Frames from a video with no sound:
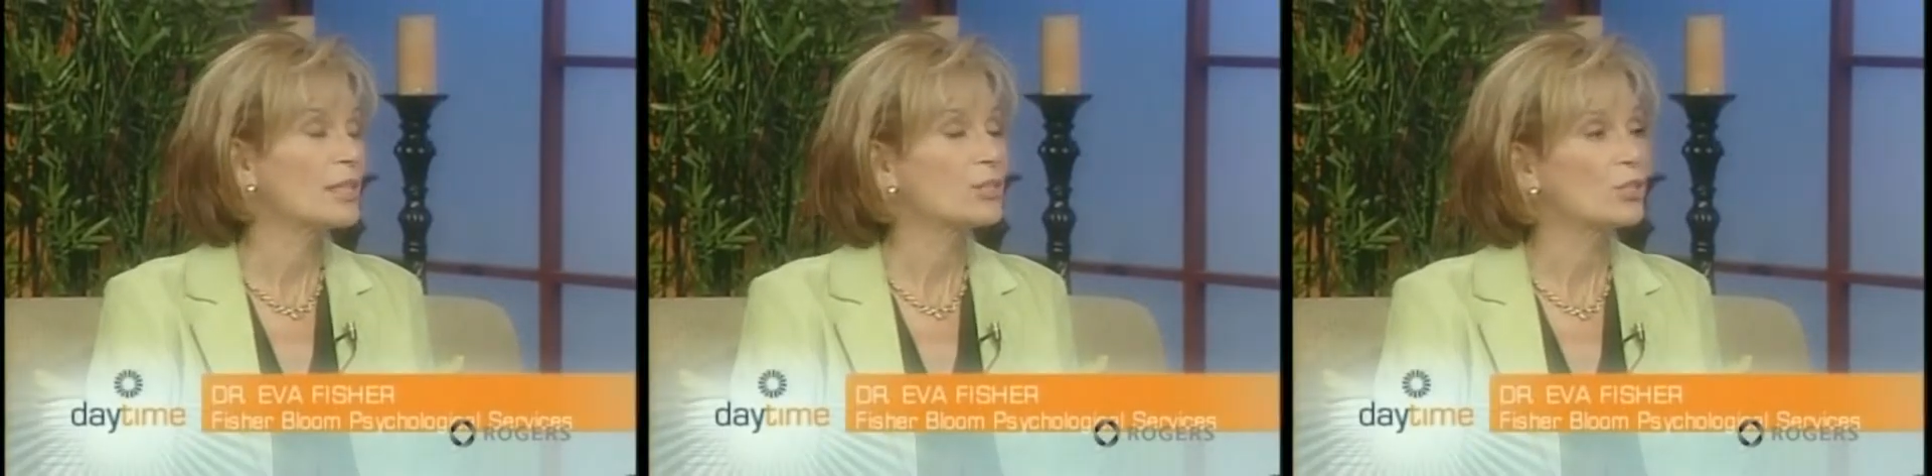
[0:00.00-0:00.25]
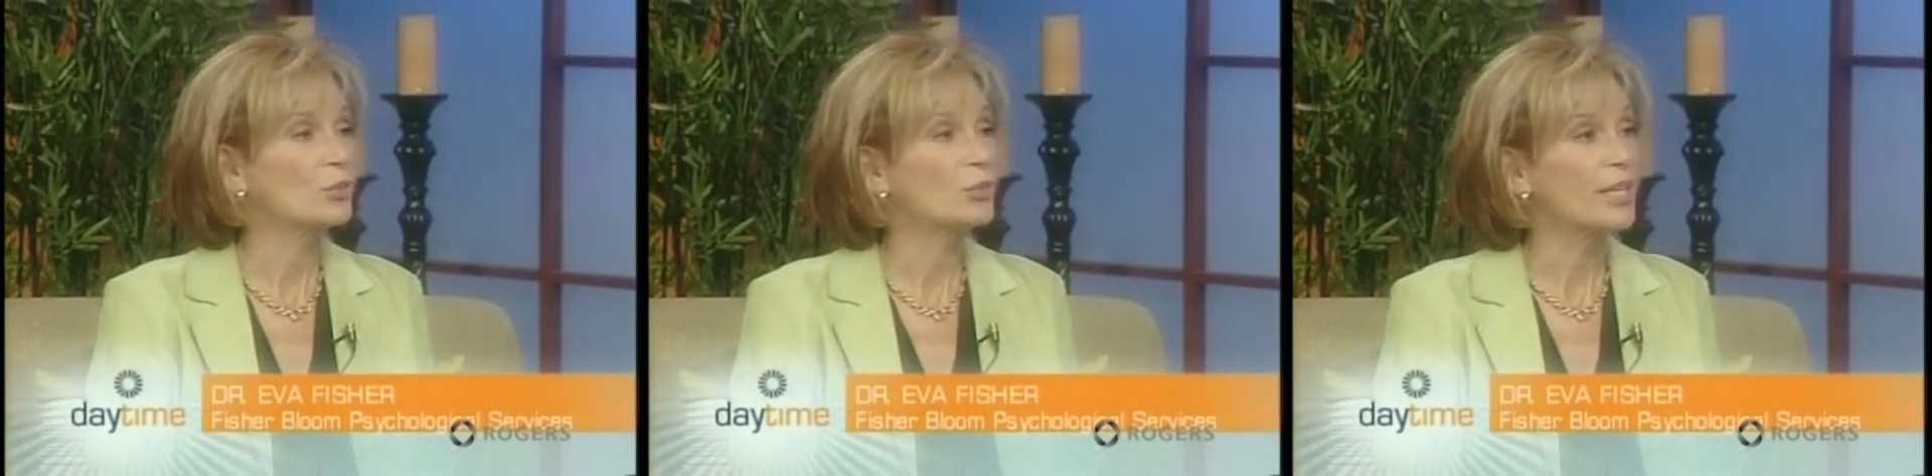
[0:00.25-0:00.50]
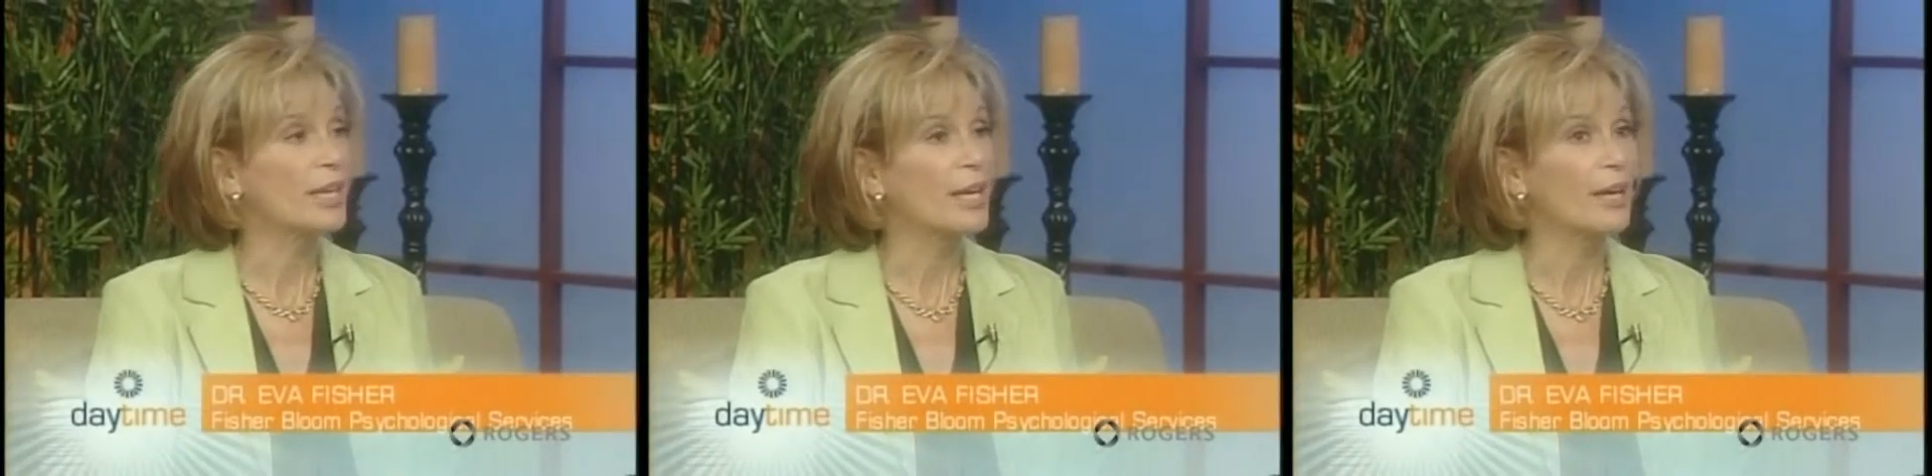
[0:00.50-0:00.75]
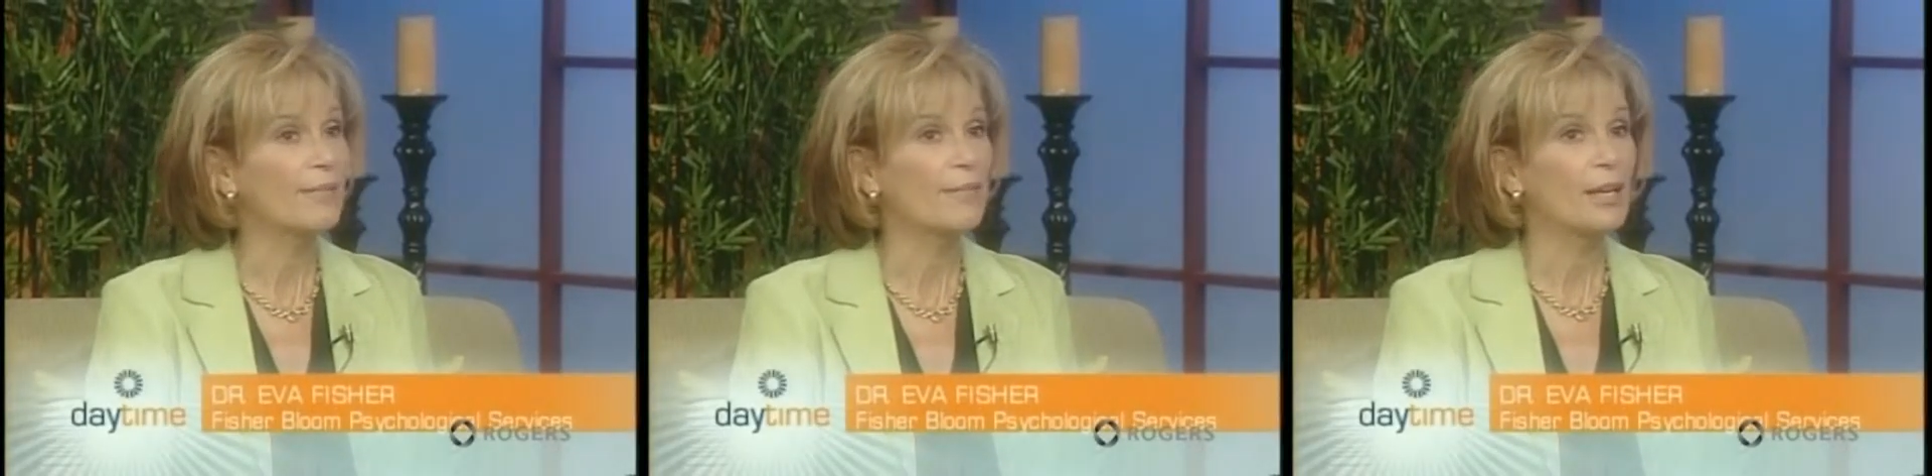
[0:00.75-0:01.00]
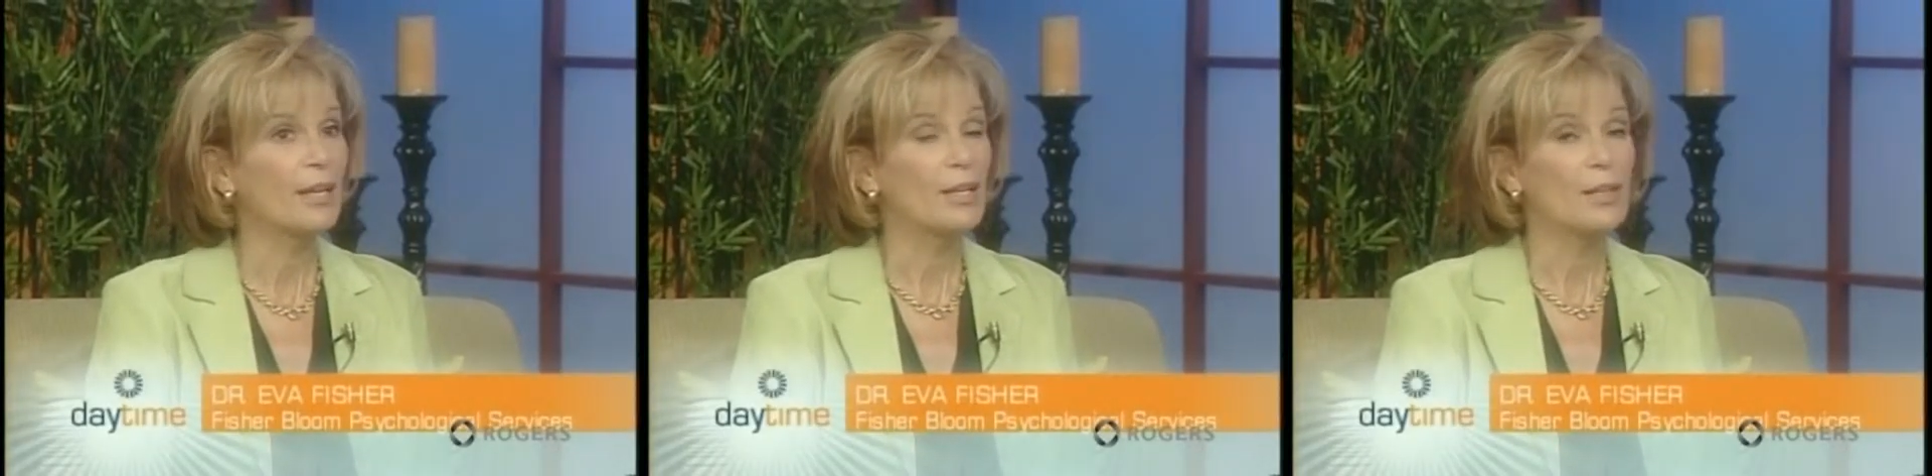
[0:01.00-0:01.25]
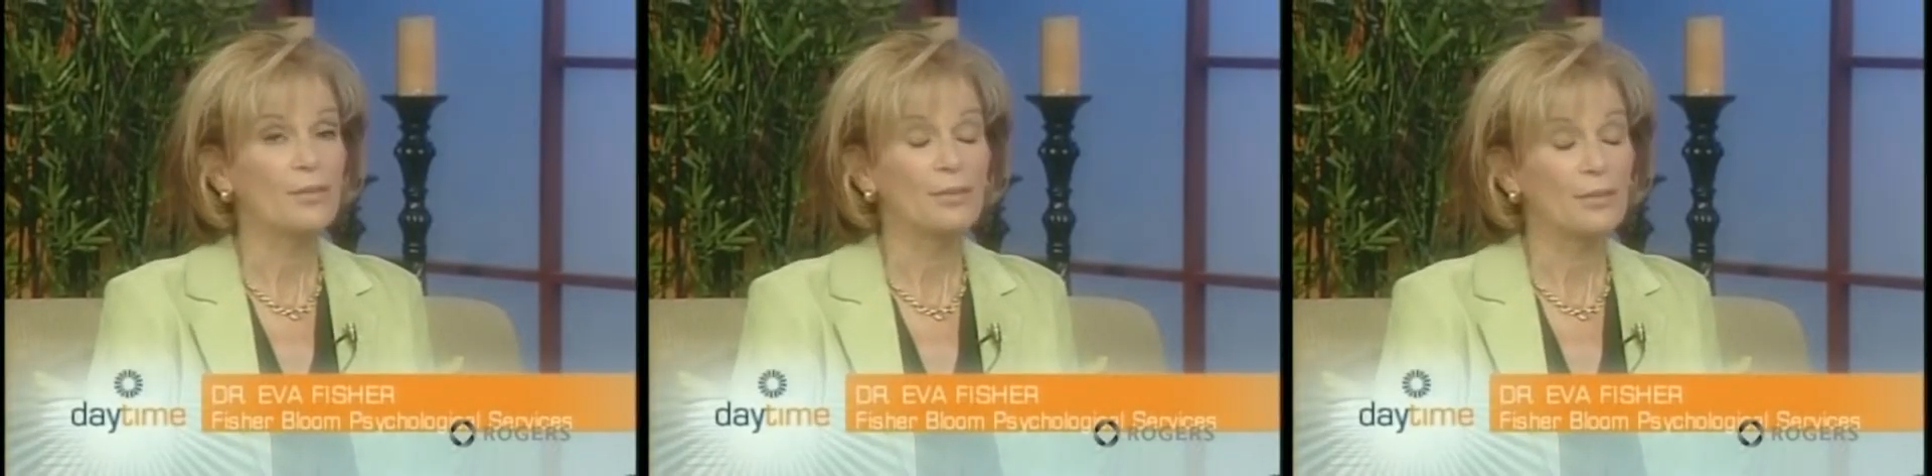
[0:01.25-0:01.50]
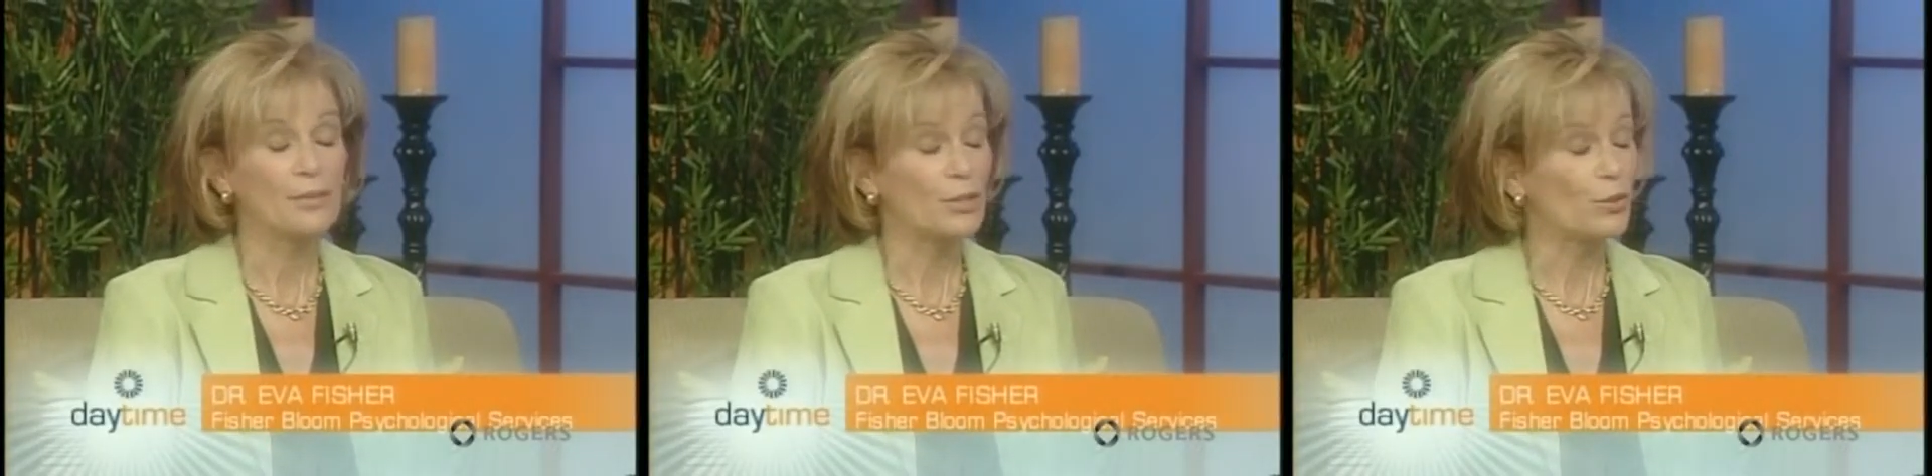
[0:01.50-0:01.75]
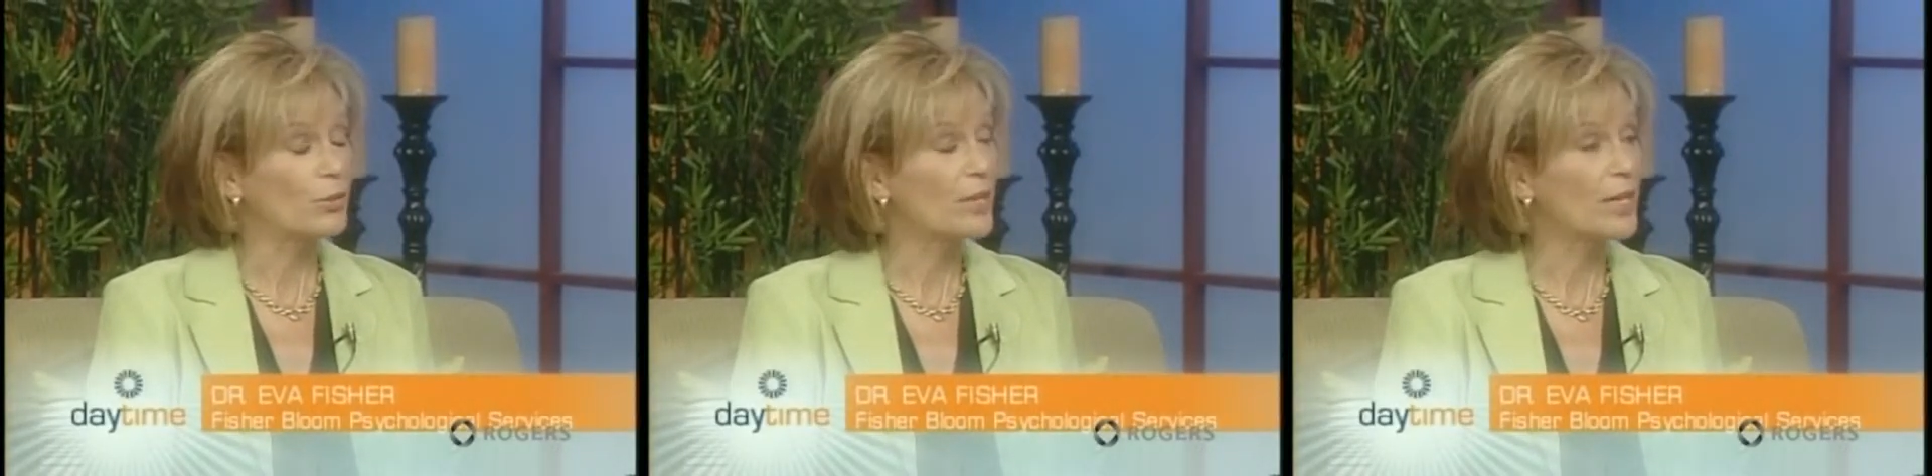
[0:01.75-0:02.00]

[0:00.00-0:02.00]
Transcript: Children they don't